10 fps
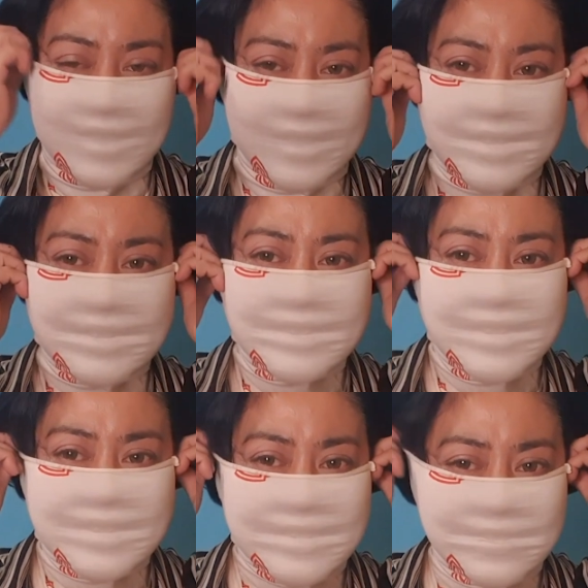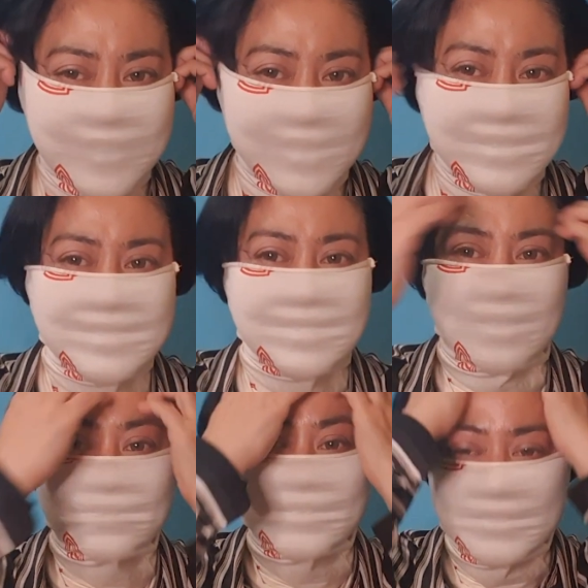and it's very
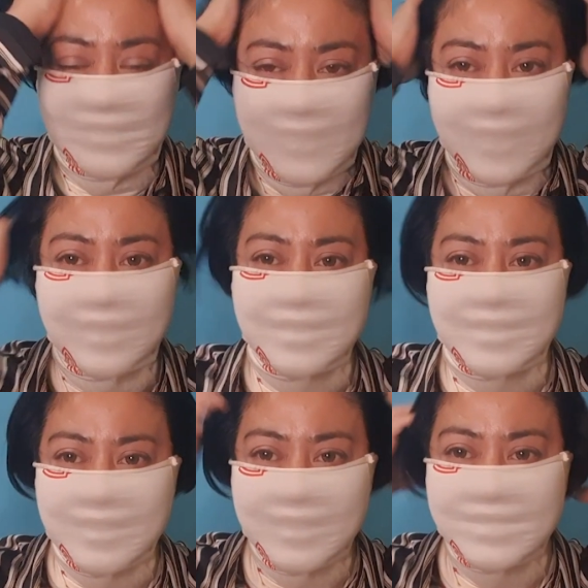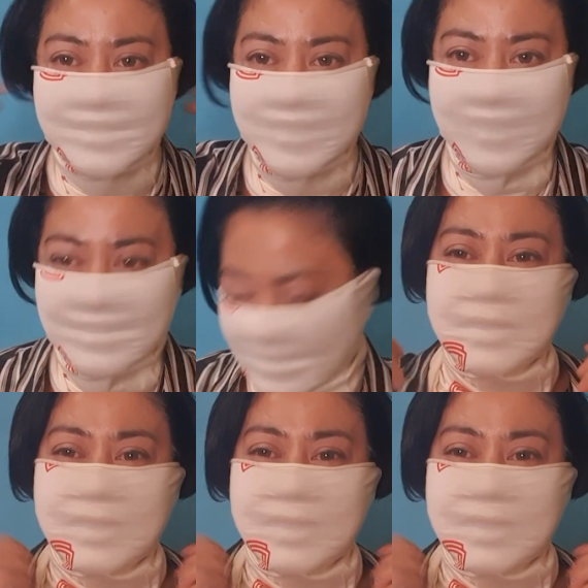soft to the skin.